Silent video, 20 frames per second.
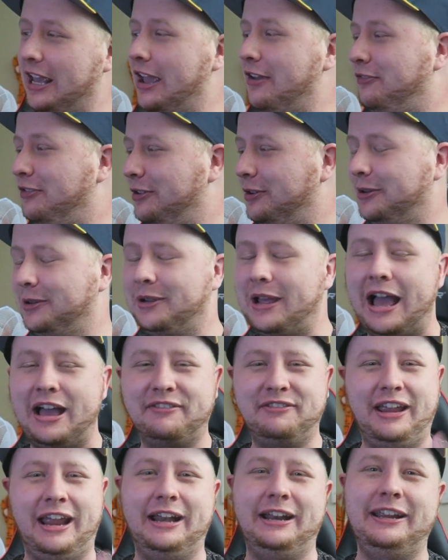If you
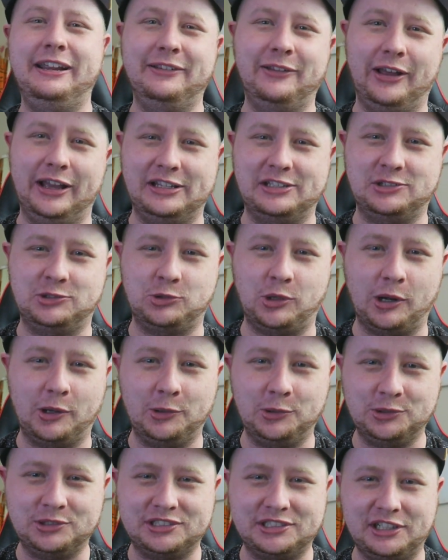have any like
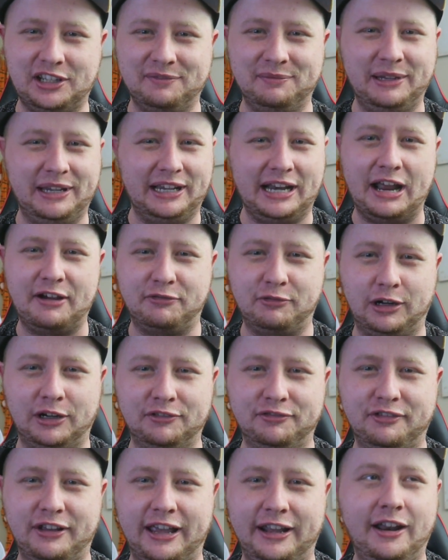struggles of being an
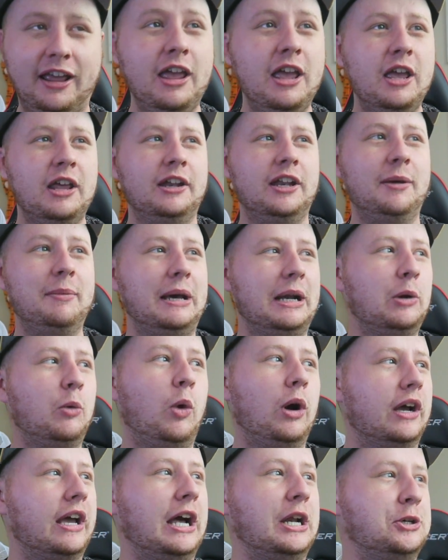F1 fan, no matter
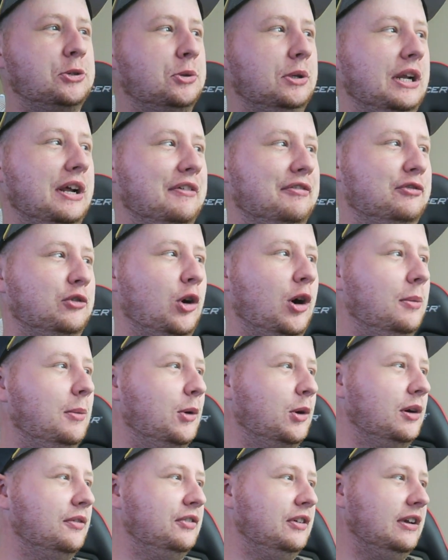what country you're from,
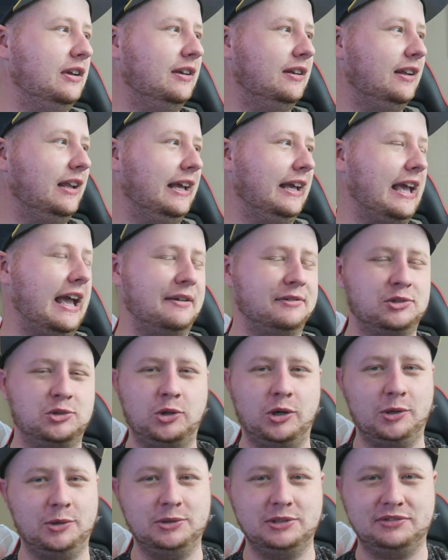or if you like have
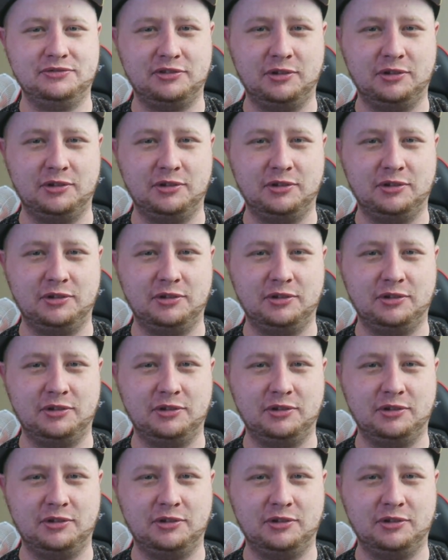struggles